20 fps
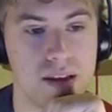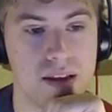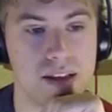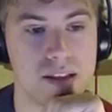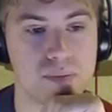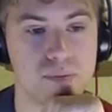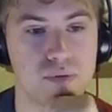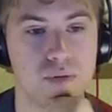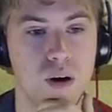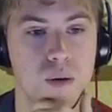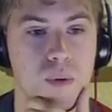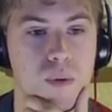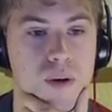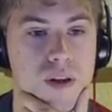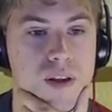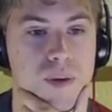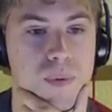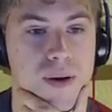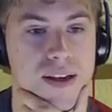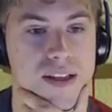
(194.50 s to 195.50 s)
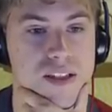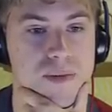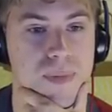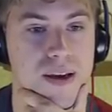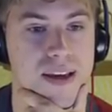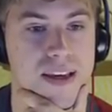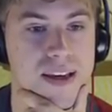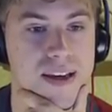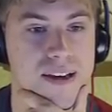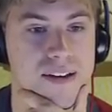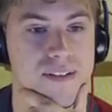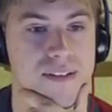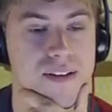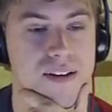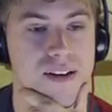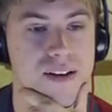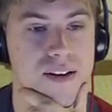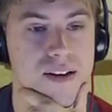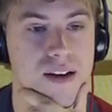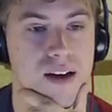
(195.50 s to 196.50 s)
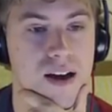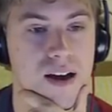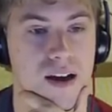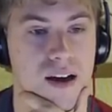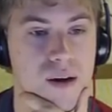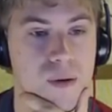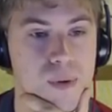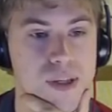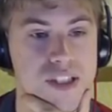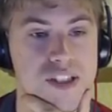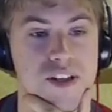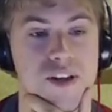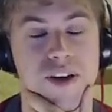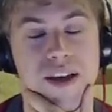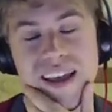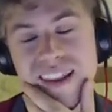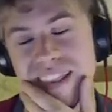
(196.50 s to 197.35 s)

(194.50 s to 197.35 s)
Is probably the play to make here. We do...